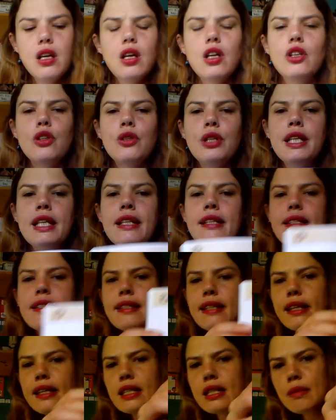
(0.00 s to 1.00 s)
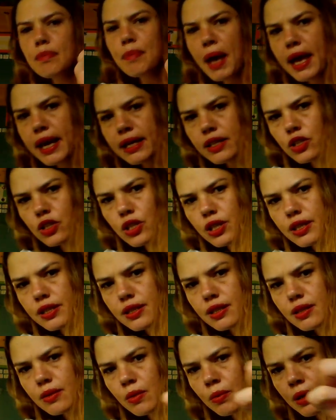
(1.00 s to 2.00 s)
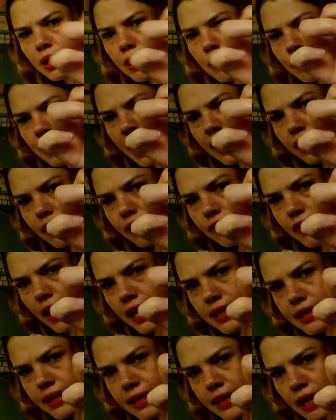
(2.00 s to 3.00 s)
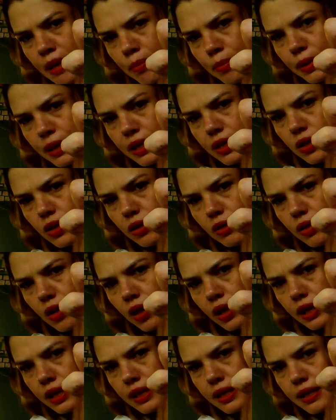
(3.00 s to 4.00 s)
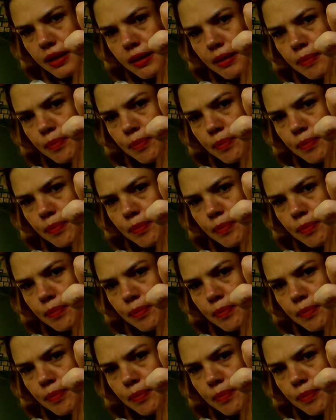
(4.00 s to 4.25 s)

You need 6 pages with a blank face template on it.